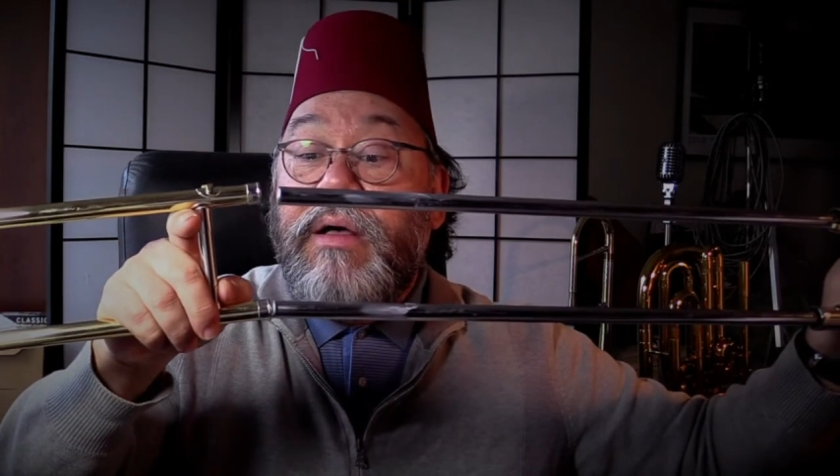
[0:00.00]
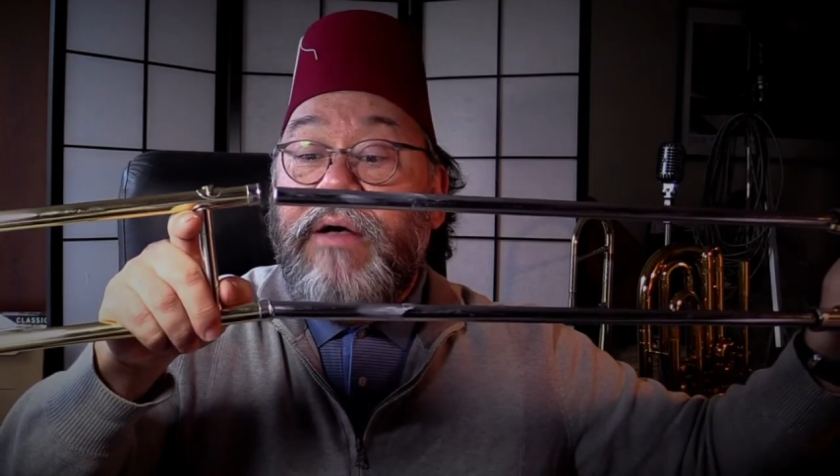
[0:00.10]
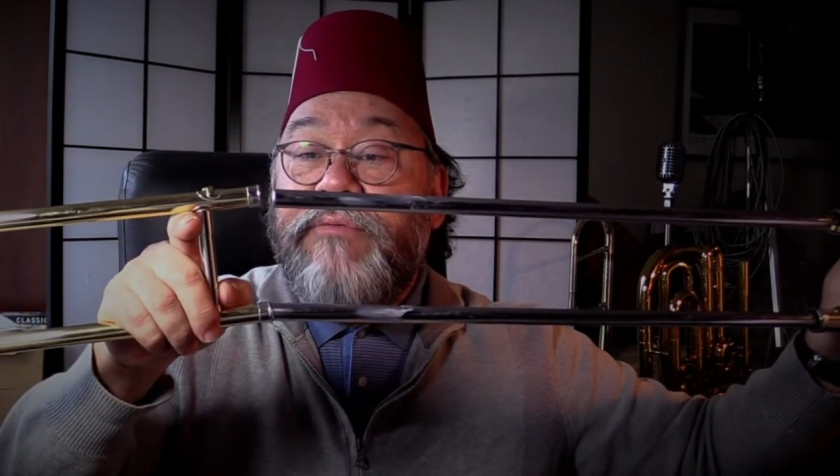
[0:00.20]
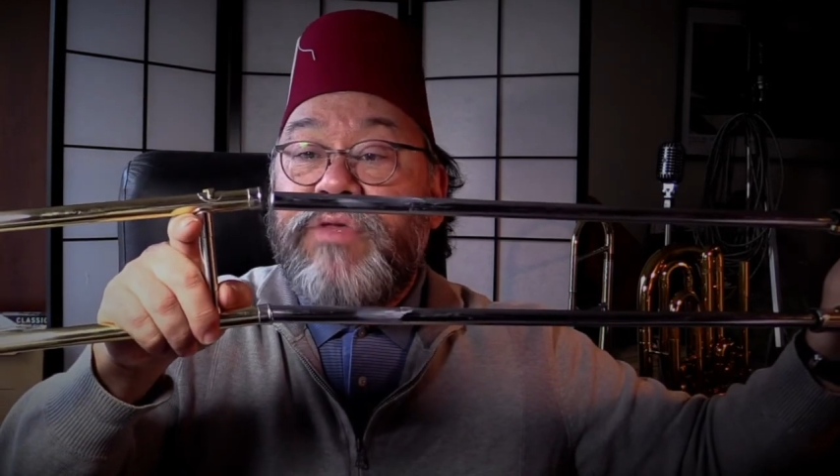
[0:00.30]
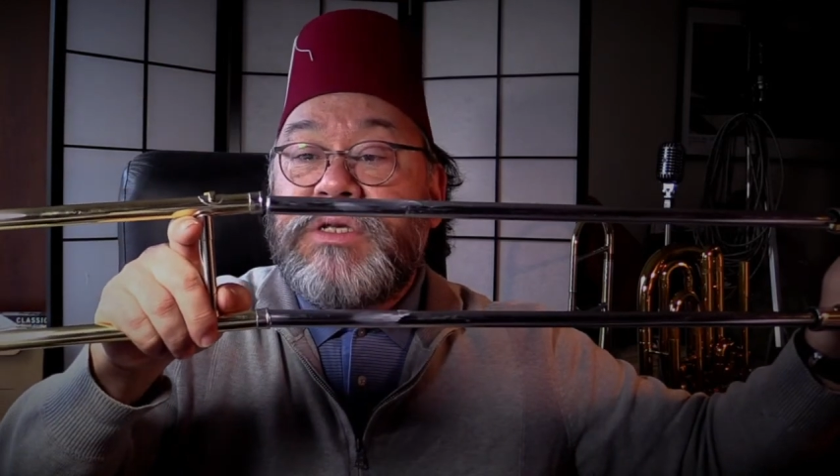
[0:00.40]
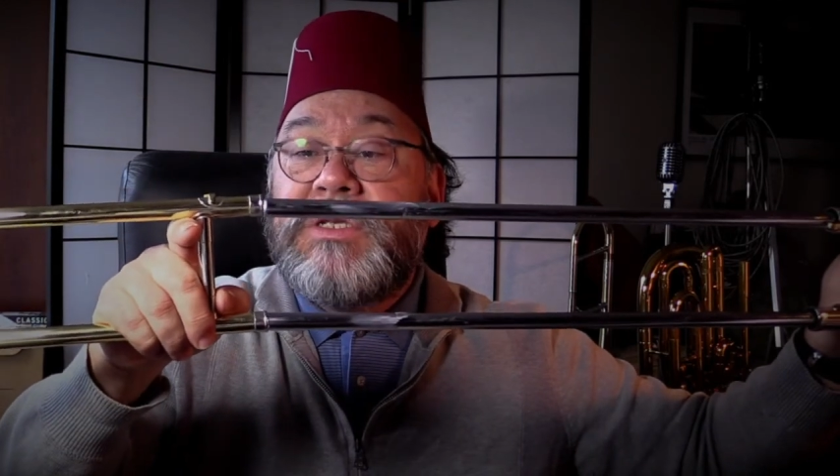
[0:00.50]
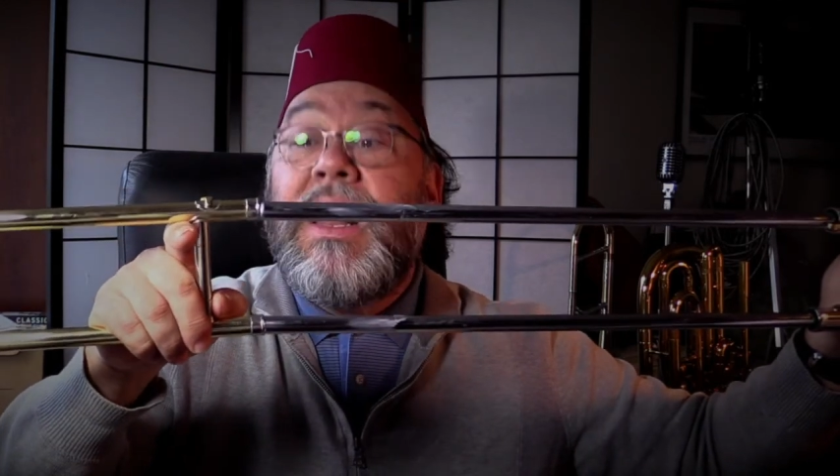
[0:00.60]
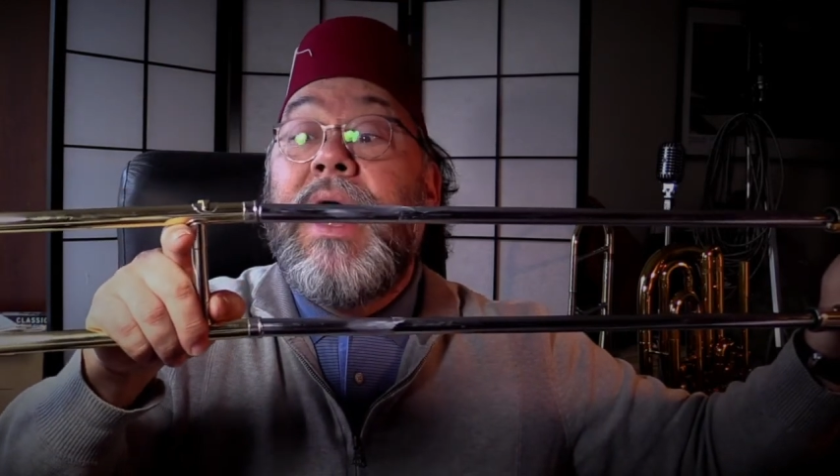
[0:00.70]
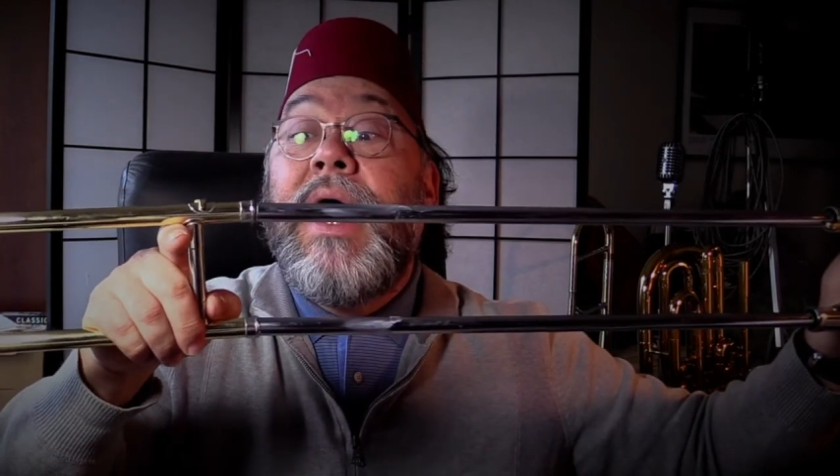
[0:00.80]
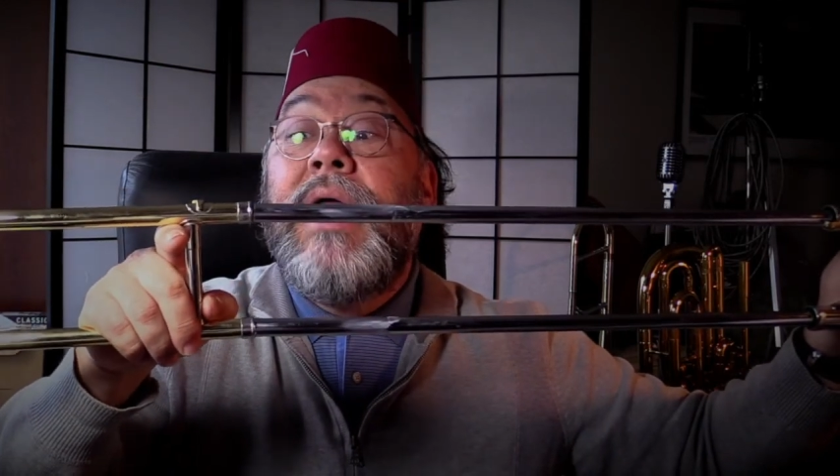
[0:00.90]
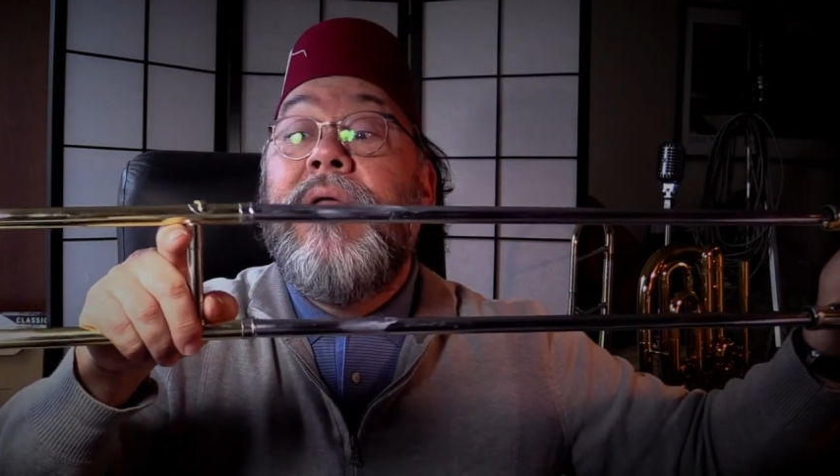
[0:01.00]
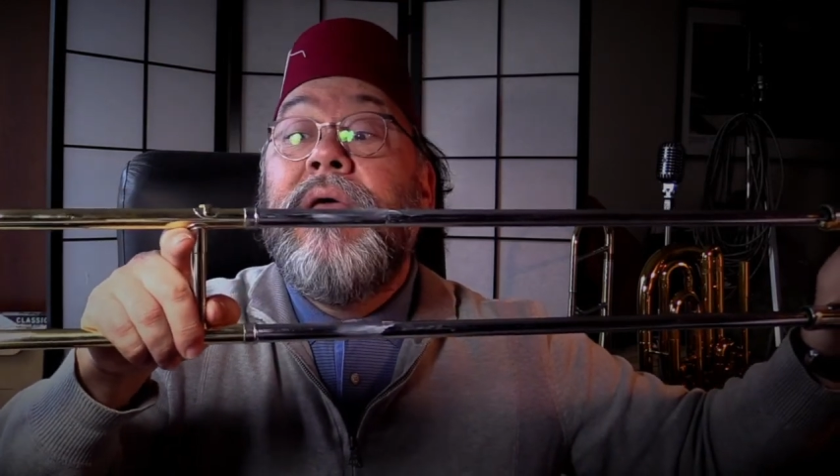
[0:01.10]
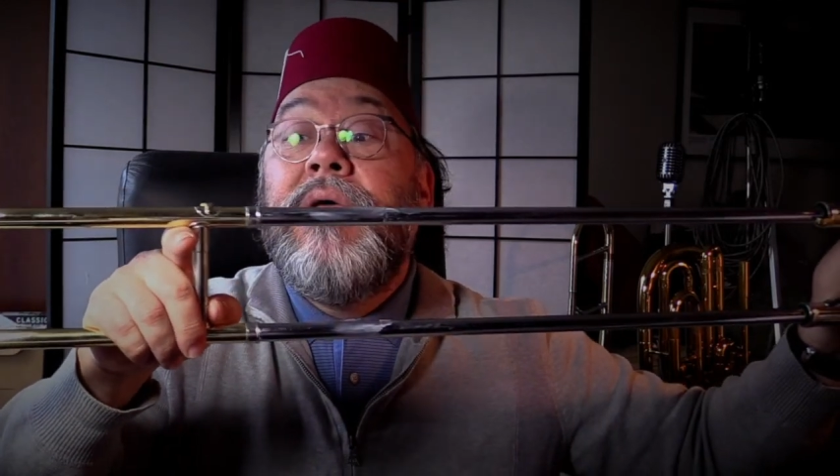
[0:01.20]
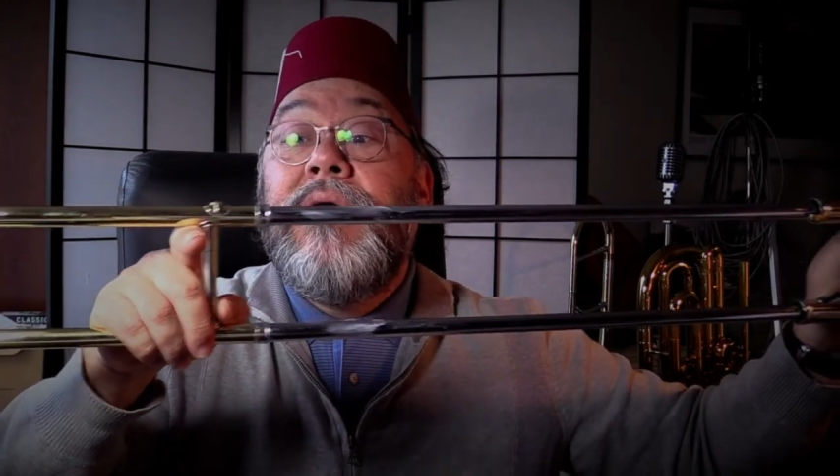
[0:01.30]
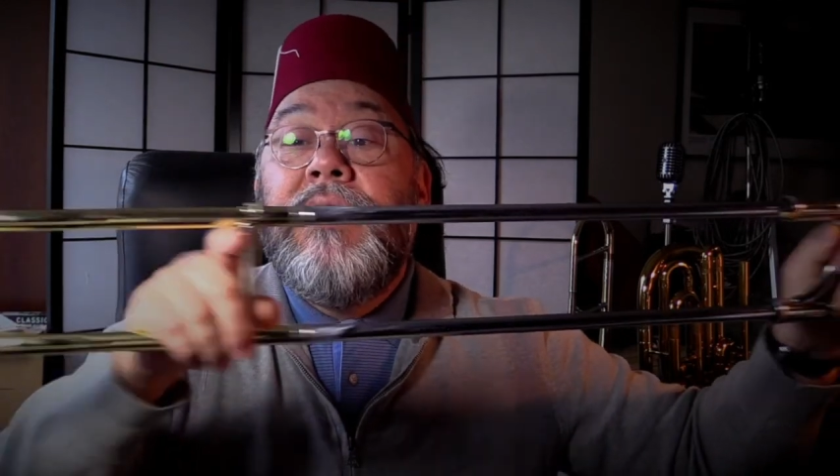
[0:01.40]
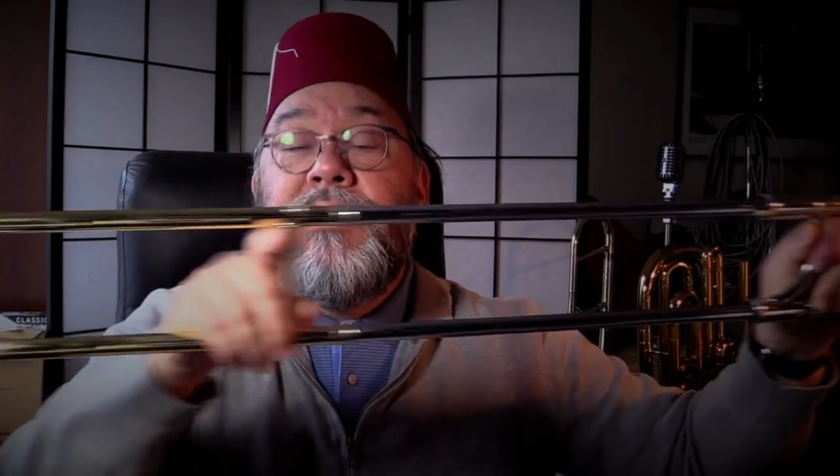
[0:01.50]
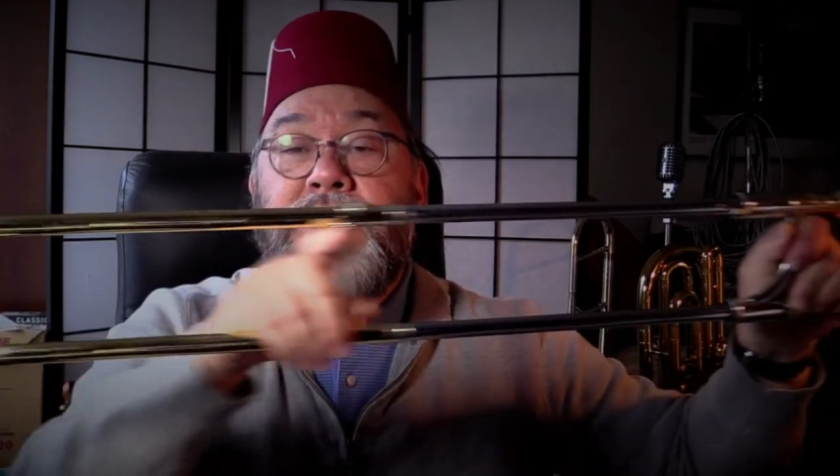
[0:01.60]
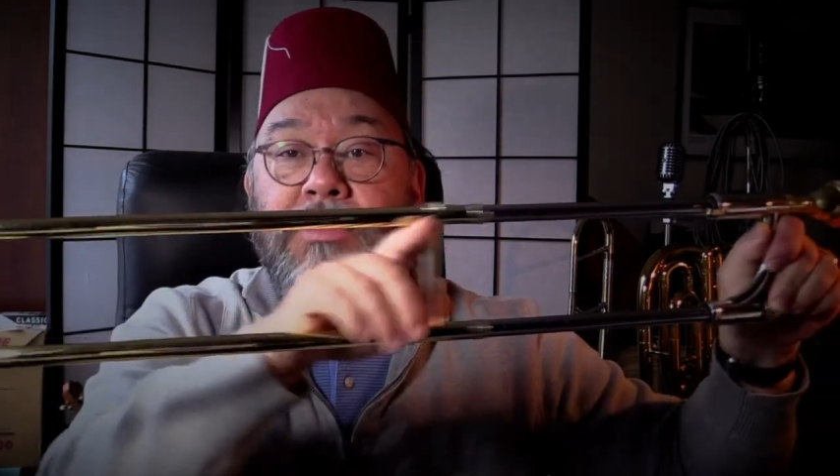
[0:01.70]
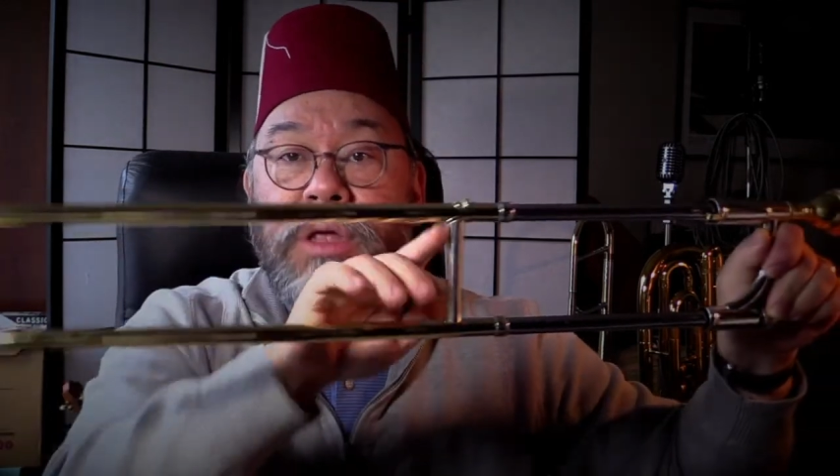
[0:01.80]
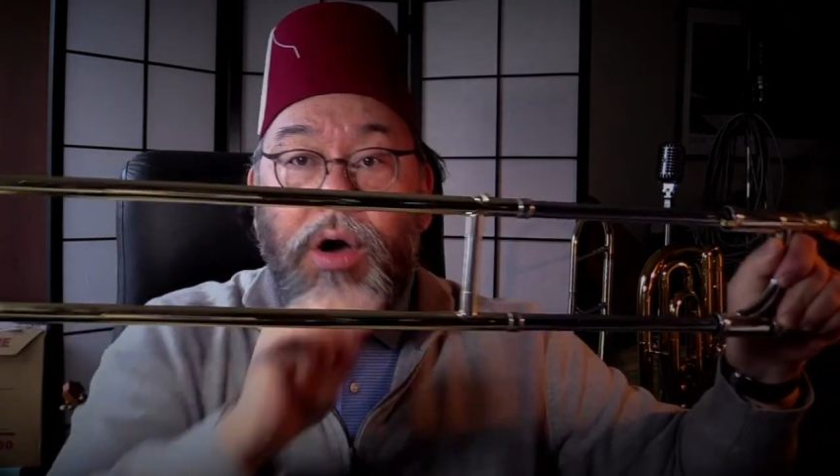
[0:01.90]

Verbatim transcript: of the slide into the